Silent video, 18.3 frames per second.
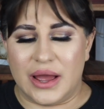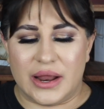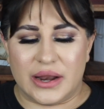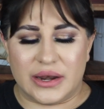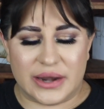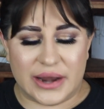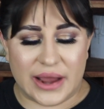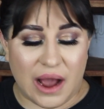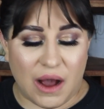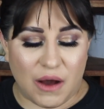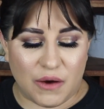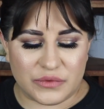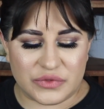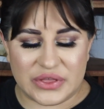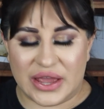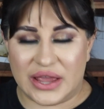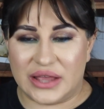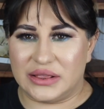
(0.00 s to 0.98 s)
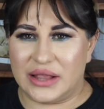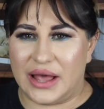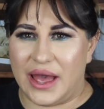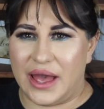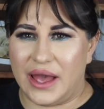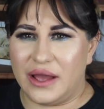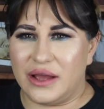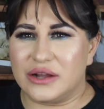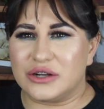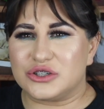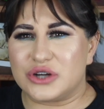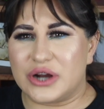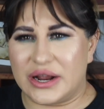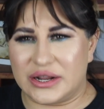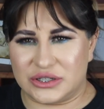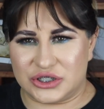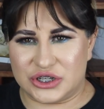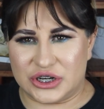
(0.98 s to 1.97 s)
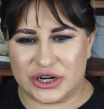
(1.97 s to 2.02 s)
Now they let
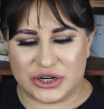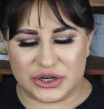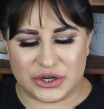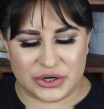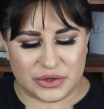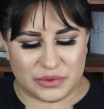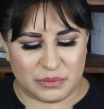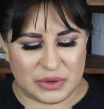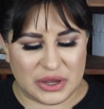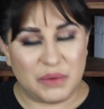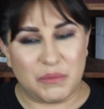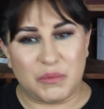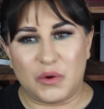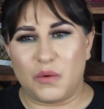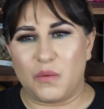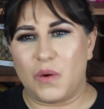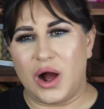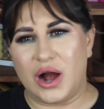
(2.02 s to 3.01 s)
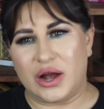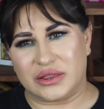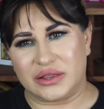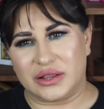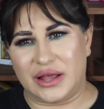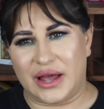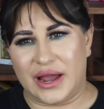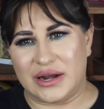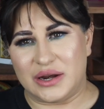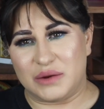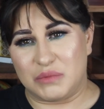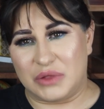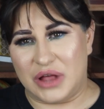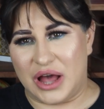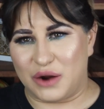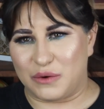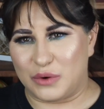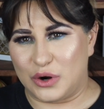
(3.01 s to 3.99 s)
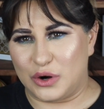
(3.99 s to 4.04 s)
transgender people walk the line in
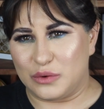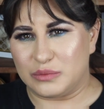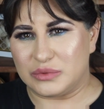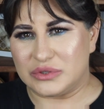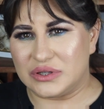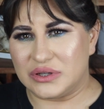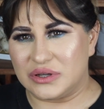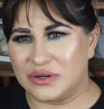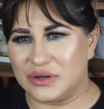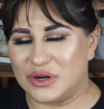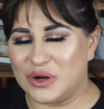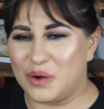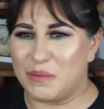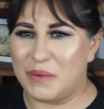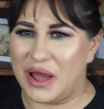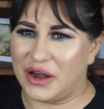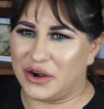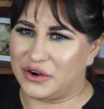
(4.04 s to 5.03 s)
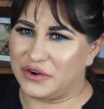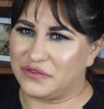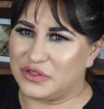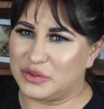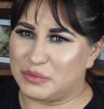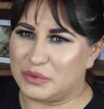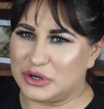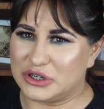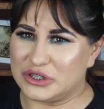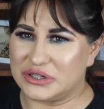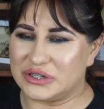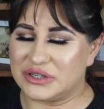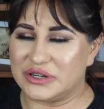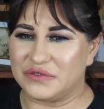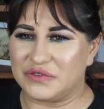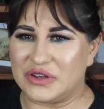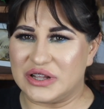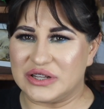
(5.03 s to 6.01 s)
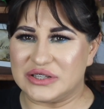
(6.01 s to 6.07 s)
black robes, no matter if the birth
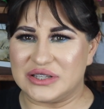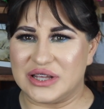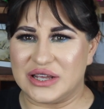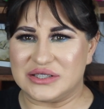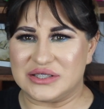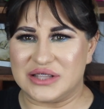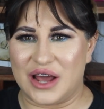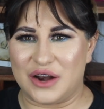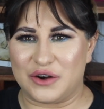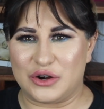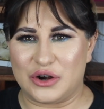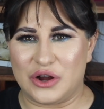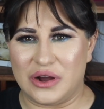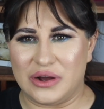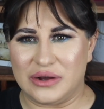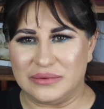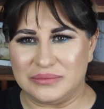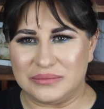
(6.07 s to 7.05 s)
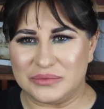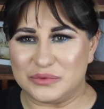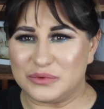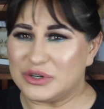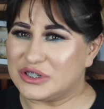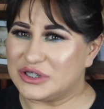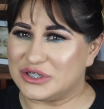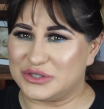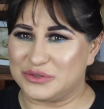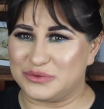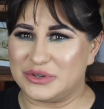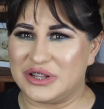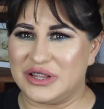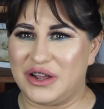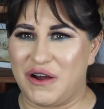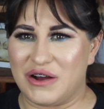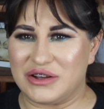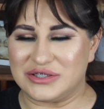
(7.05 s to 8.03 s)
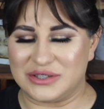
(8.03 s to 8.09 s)
certificate says that or not, which is
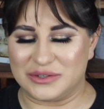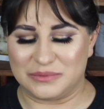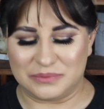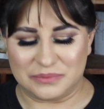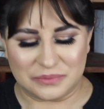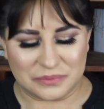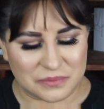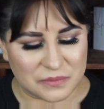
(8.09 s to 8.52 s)
really awesome.